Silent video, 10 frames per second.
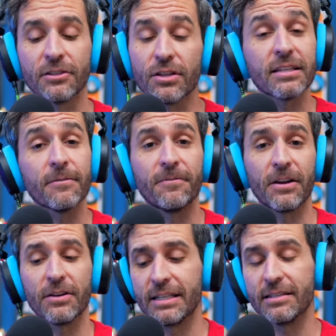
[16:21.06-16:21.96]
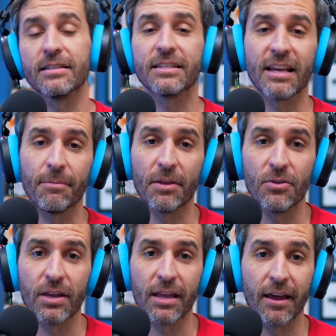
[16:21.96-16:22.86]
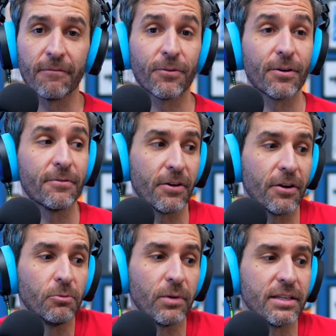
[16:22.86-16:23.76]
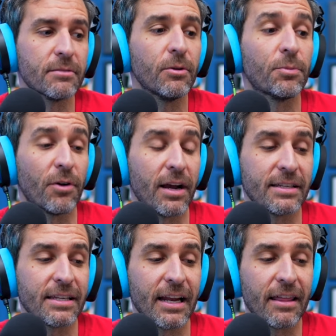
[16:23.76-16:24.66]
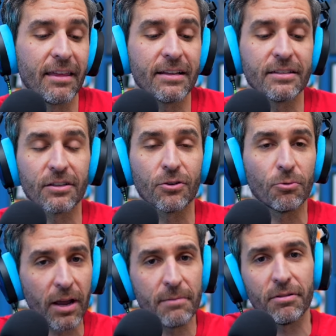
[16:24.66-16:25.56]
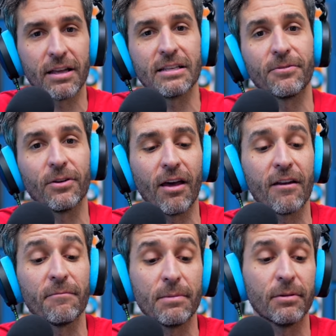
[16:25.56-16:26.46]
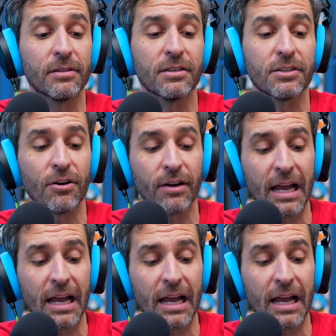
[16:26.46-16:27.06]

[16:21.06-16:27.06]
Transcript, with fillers: So, this is a very decent setup that you can get for a very reasonable price, and I think it's a great place for a lot of people to start